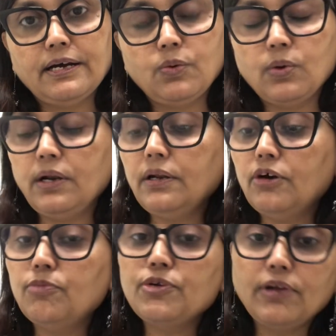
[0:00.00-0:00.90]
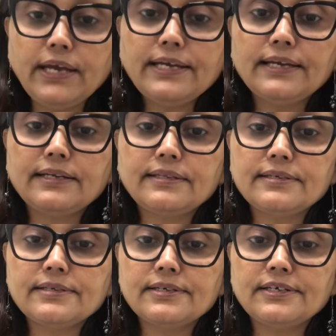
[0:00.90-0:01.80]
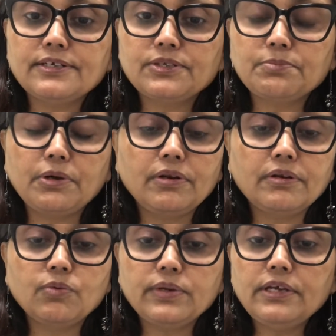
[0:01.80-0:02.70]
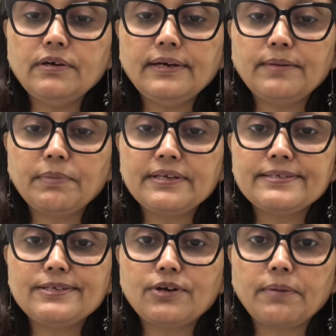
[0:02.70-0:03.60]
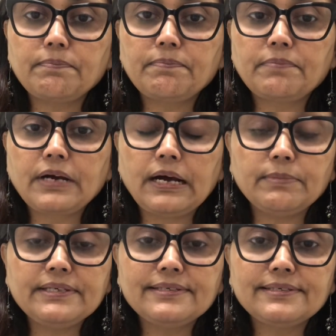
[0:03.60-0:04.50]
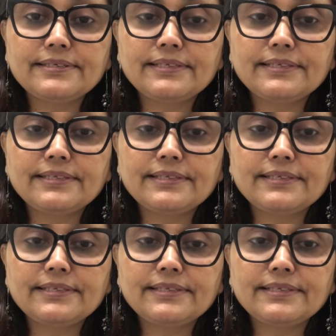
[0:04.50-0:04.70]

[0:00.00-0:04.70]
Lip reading: Well, hope you like it. This is a small video, and please drop comments,